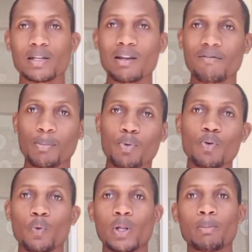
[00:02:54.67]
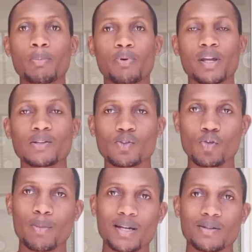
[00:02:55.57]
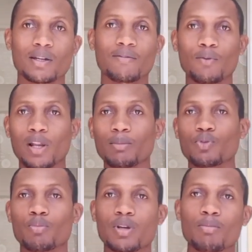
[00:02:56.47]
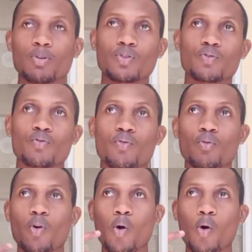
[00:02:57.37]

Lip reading: and Liverpool will be praying so much that Fulham to be able to